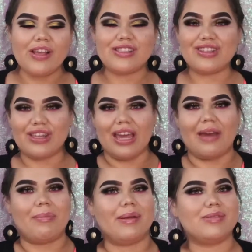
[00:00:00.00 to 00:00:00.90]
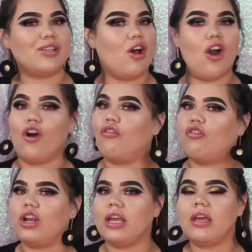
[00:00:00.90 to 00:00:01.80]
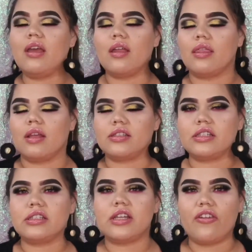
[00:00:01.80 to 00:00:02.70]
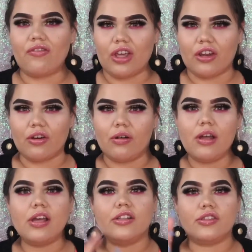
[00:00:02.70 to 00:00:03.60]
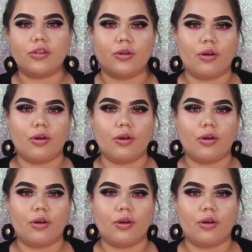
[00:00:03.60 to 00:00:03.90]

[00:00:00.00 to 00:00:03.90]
So yeah, babes, hopefully this is a video, you